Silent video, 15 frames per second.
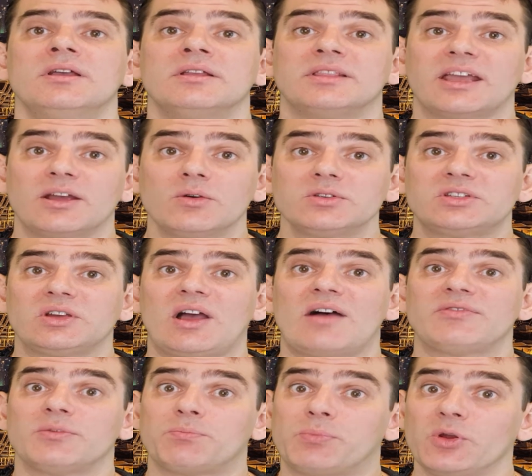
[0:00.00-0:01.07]
They also
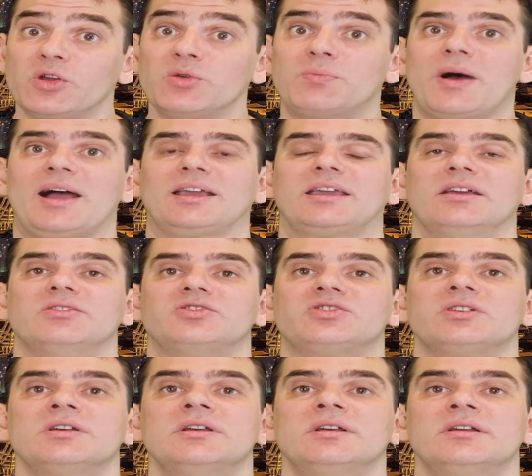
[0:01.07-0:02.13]
have the blue
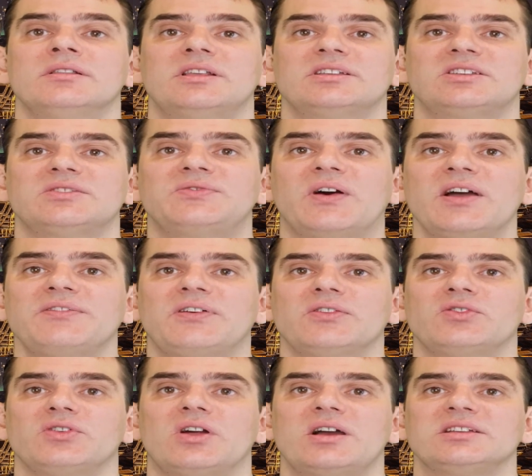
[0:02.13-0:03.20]
package. This is
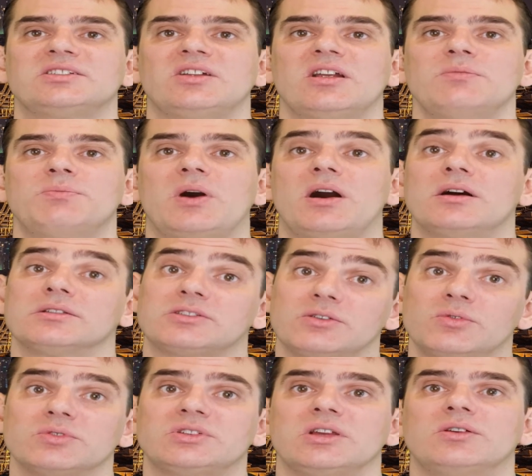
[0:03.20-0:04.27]
599 baht
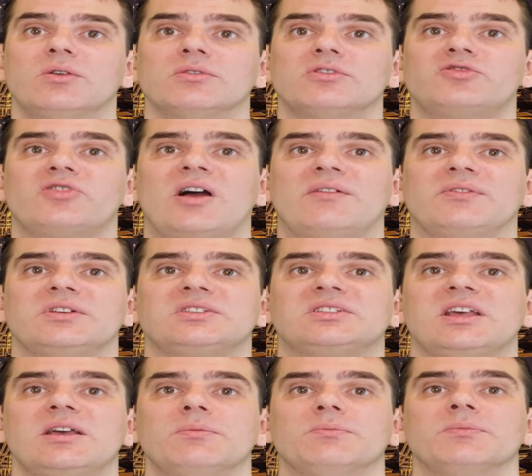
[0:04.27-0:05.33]
and also called the Traveller
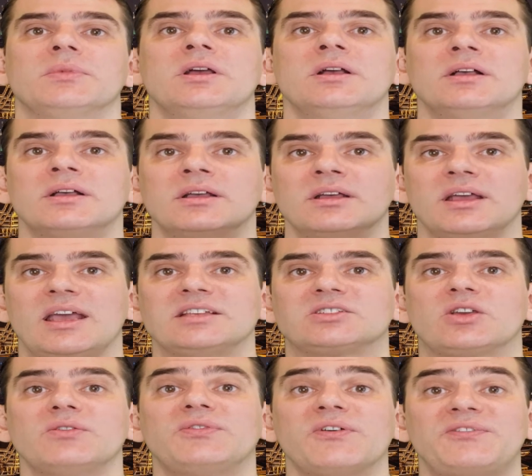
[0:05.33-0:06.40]
SIM. It's
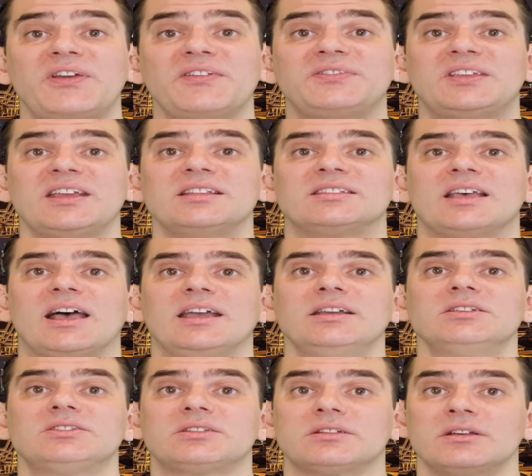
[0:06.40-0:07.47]
good for 15
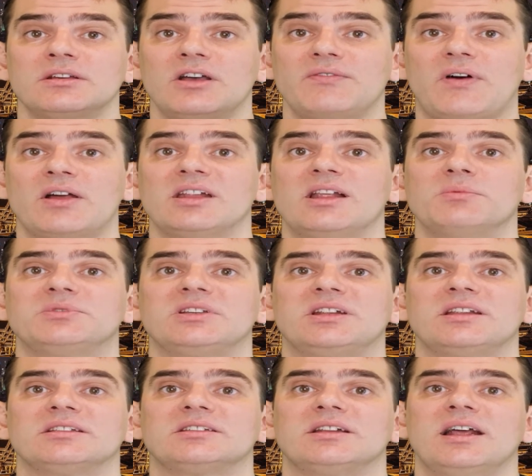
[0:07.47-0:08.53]
days of unlimited
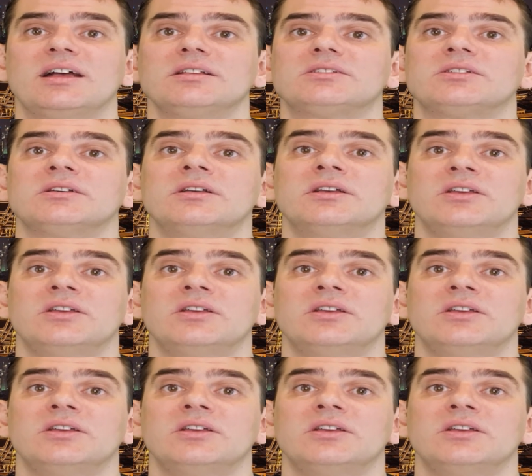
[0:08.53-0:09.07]
internet.